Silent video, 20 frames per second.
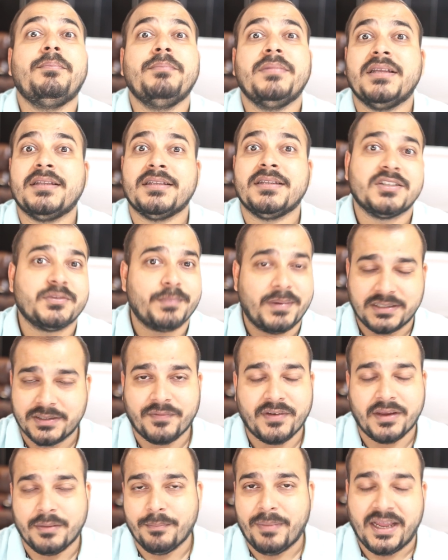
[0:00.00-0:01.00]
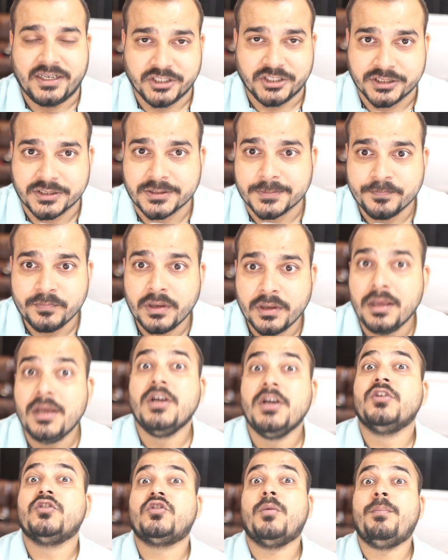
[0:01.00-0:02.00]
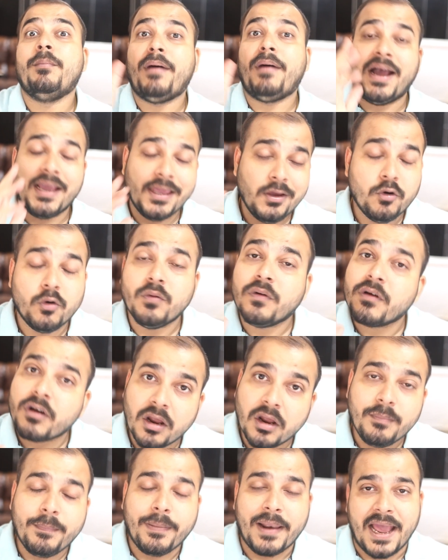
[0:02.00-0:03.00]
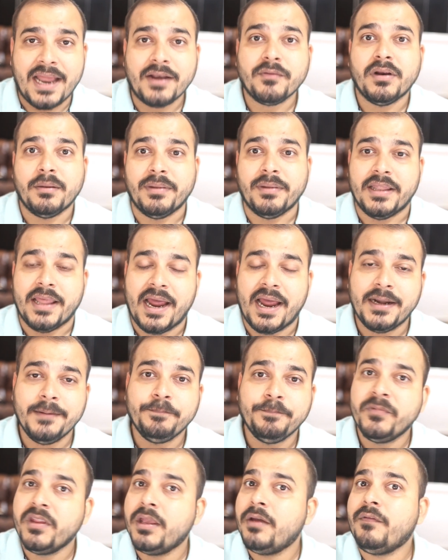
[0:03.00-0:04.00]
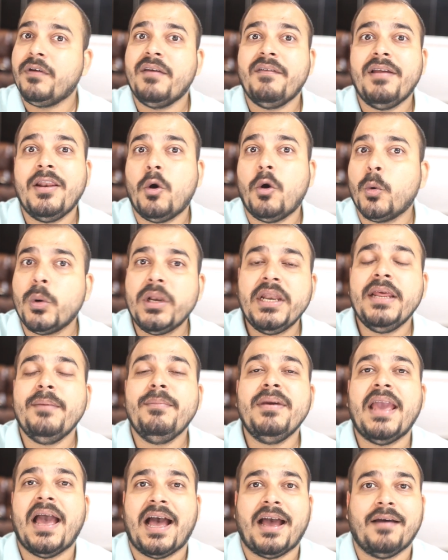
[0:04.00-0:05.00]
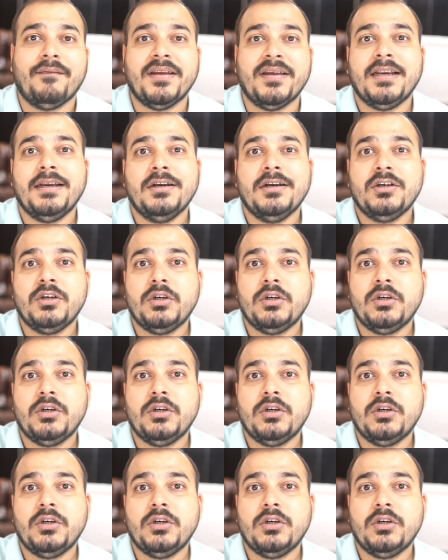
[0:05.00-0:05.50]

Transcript: up in the specific batches. So my overall plan will be that we will only be having